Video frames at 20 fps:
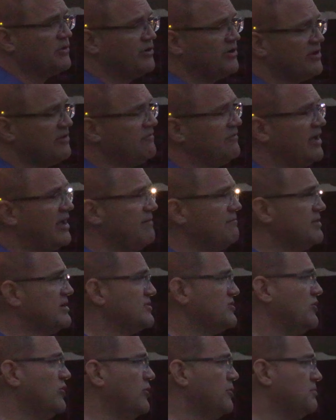I'm going to invite
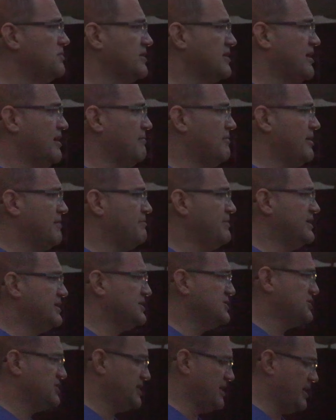Miss Hope to come up
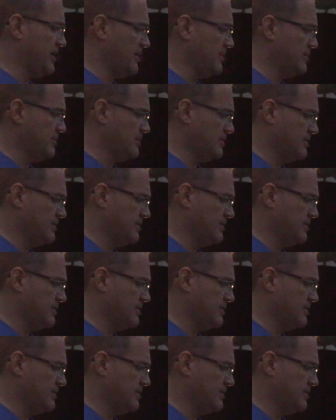and to share.